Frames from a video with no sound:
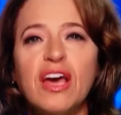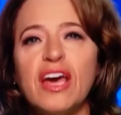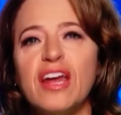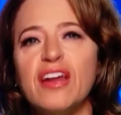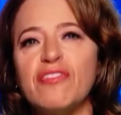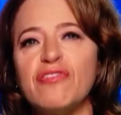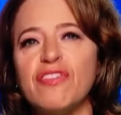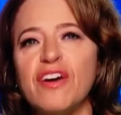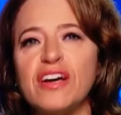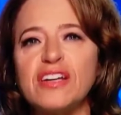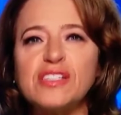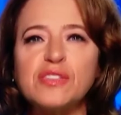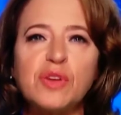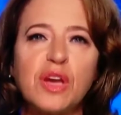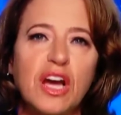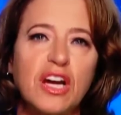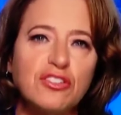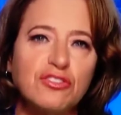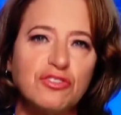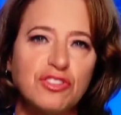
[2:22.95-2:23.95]
It affects
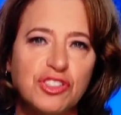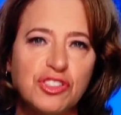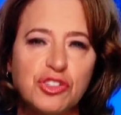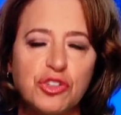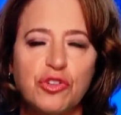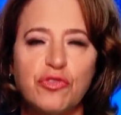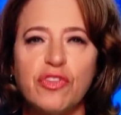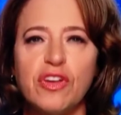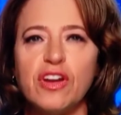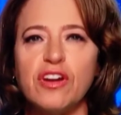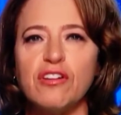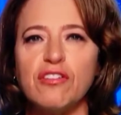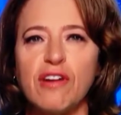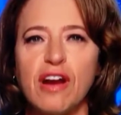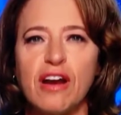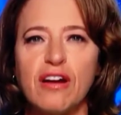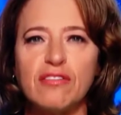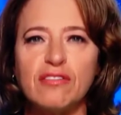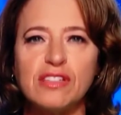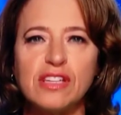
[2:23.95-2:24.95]
countries sort of in and
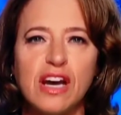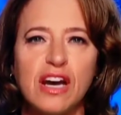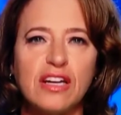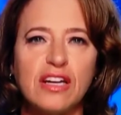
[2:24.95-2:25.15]
around